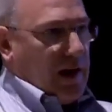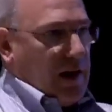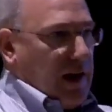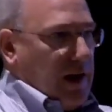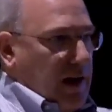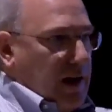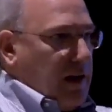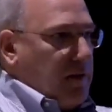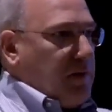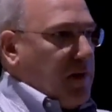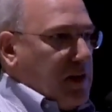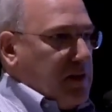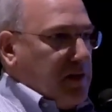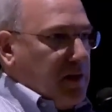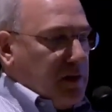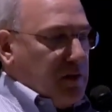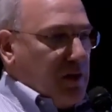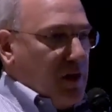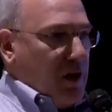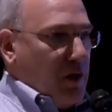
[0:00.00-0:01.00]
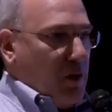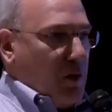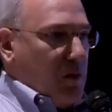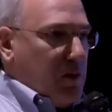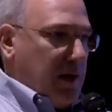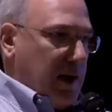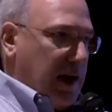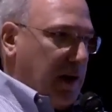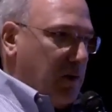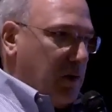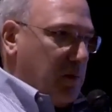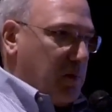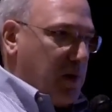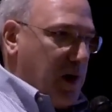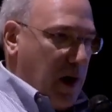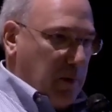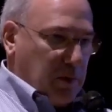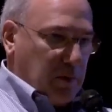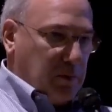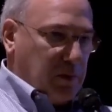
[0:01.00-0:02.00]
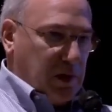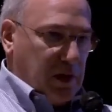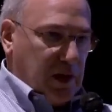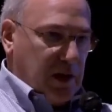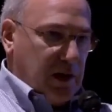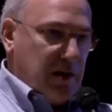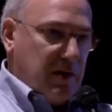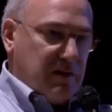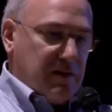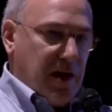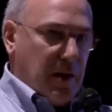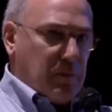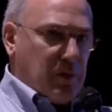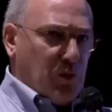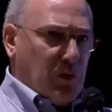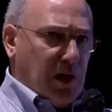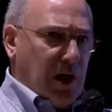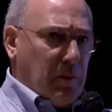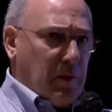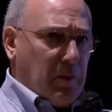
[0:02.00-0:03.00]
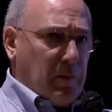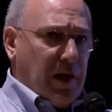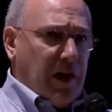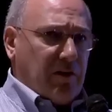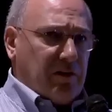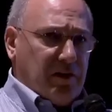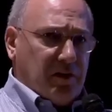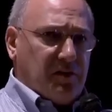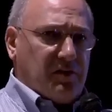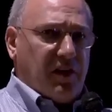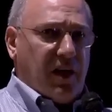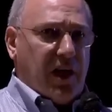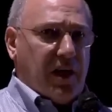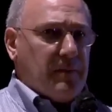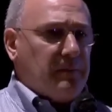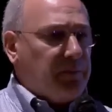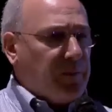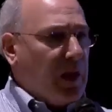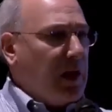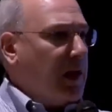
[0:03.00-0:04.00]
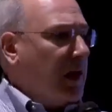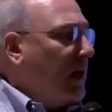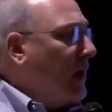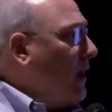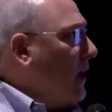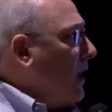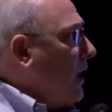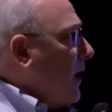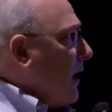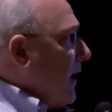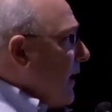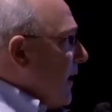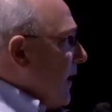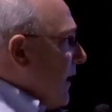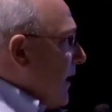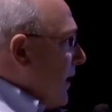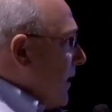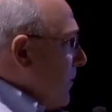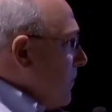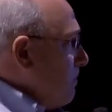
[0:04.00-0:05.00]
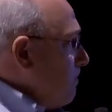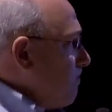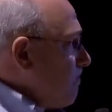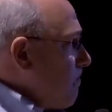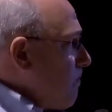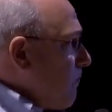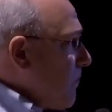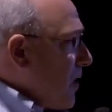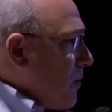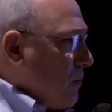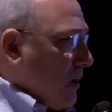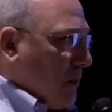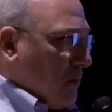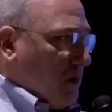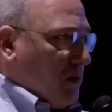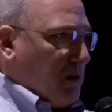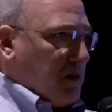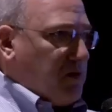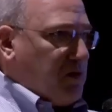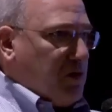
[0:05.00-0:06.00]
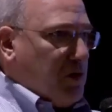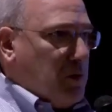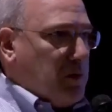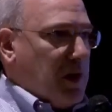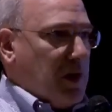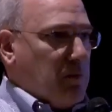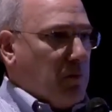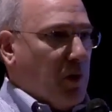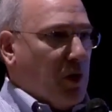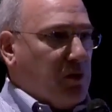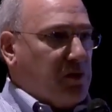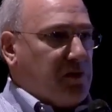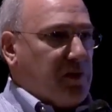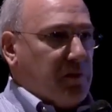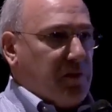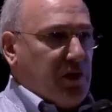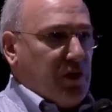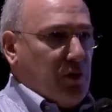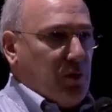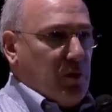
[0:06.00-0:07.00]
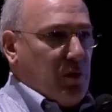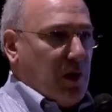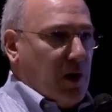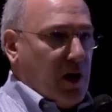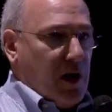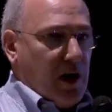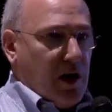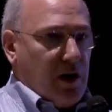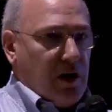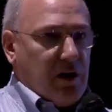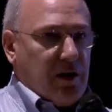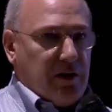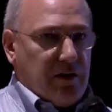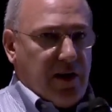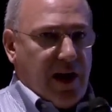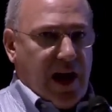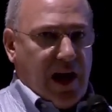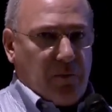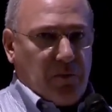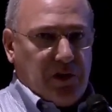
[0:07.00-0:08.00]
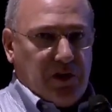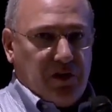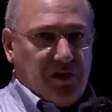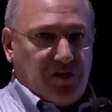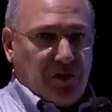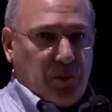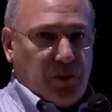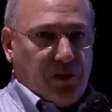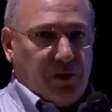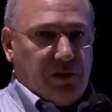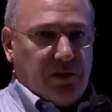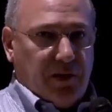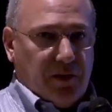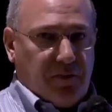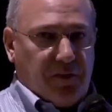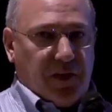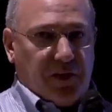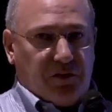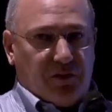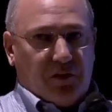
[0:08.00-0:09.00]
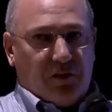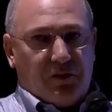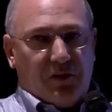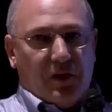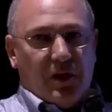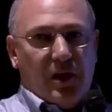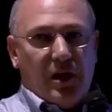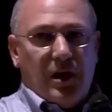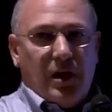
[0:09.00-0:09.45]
And if I did know, I would probably temper what I'm about to say. Um, but I'm going to assume that most of you are not municipal officials.